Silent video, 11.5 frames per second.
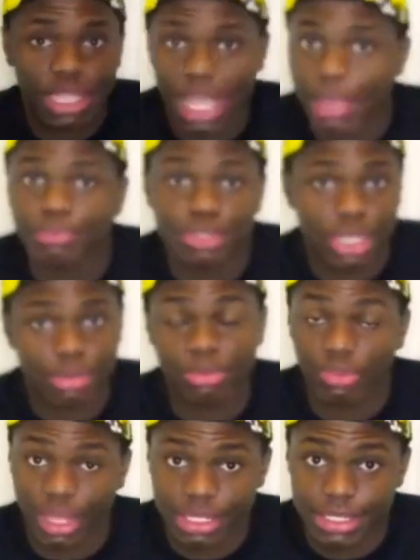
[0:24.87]
I'm trying to be
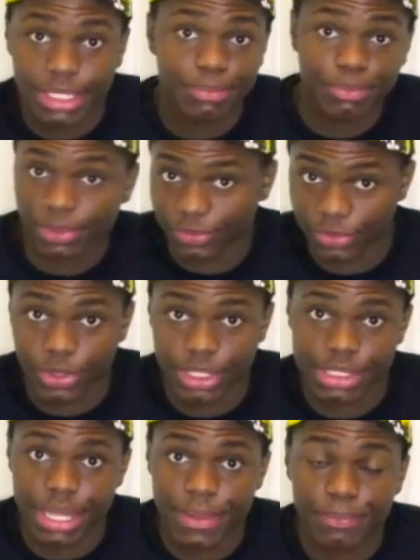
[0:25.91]
fancy, if you can
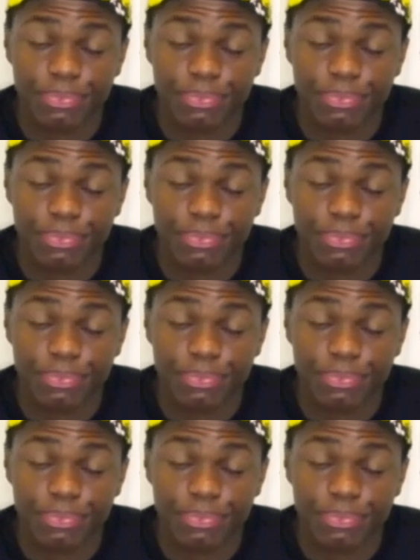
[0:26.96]
say.